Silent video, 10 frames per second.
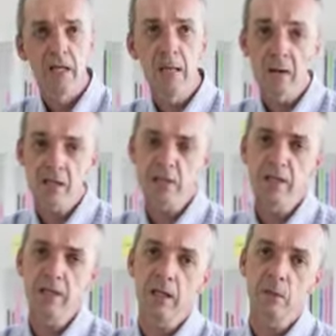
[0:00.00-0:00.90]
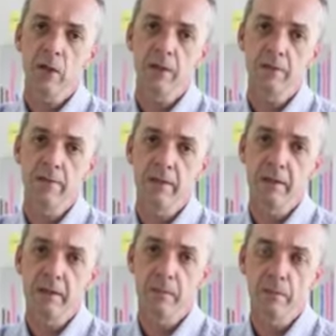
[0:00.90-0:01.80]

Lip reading: Imagining rather than